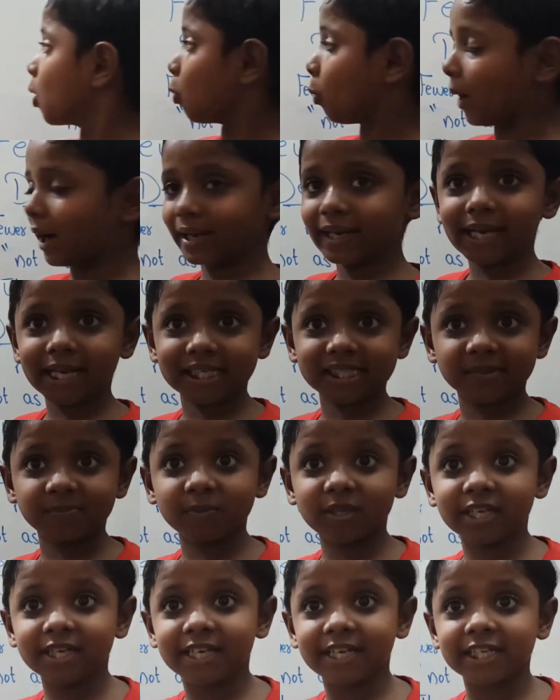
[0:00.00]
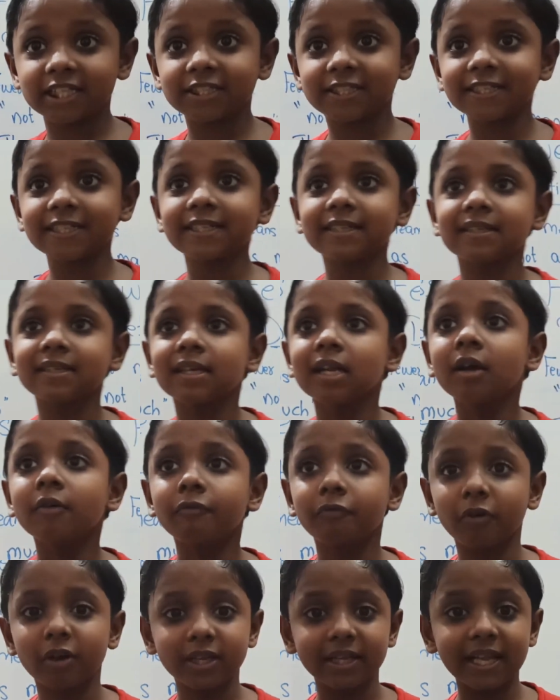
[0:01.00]
one explanation
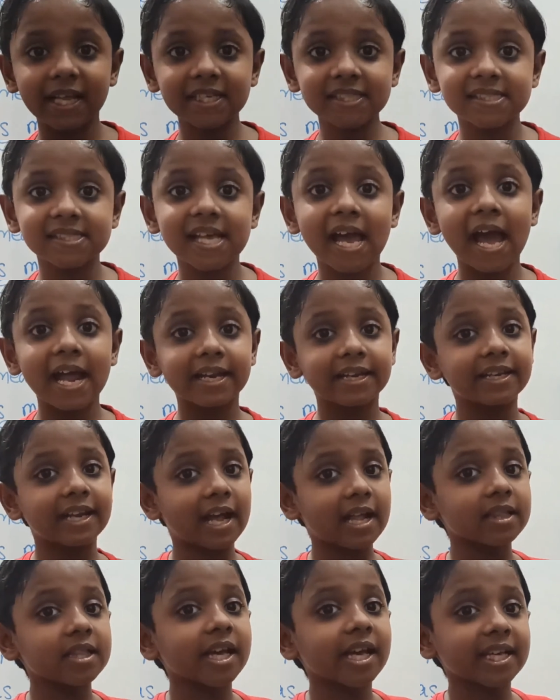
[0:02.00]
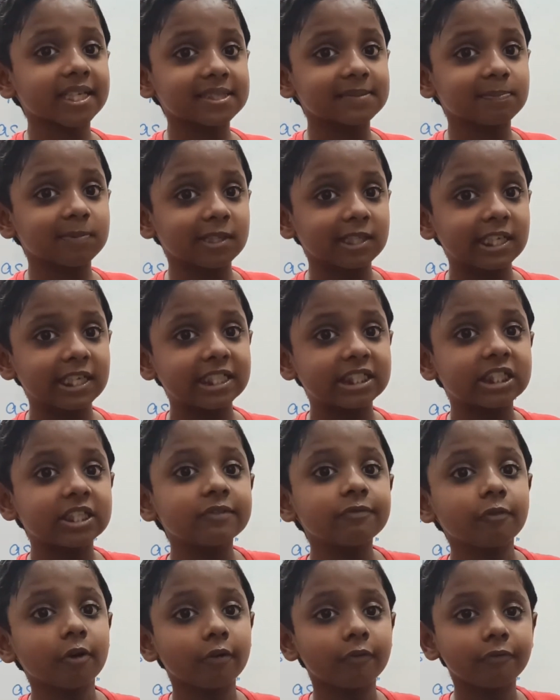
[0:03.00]
for less and another
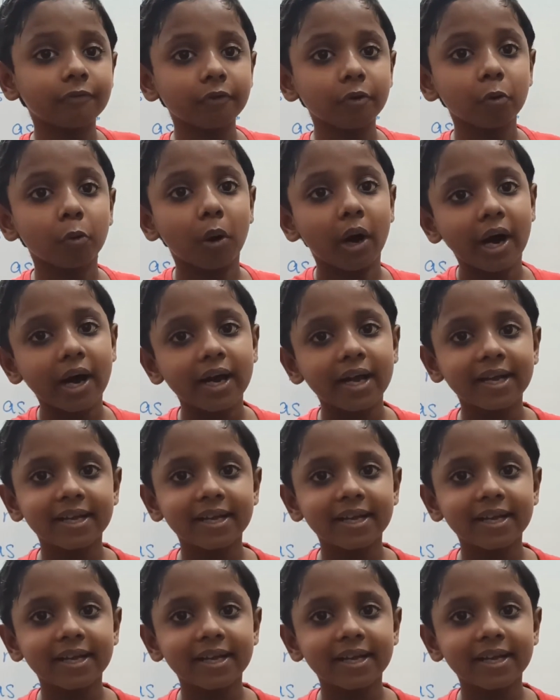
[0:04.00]
explanation for fewer.